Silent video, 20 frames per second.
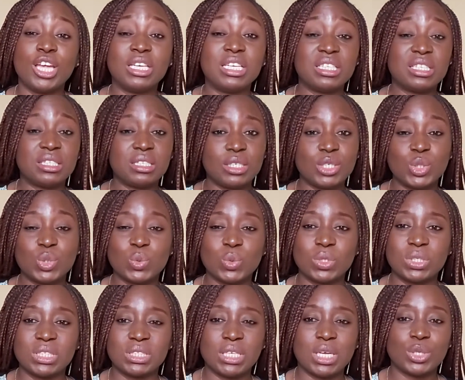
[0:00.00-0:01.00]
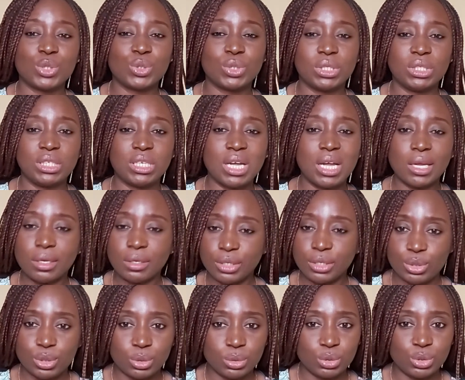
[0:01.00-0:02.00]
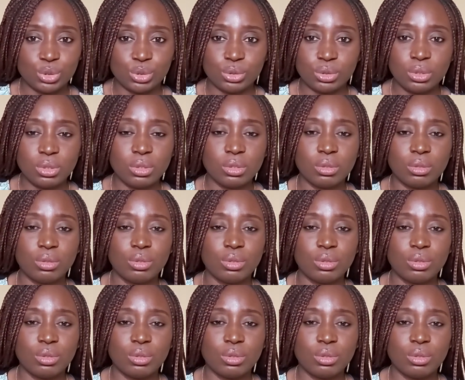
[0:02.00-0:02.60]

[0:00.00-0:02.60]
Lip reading: The sixth one is actually agriculture.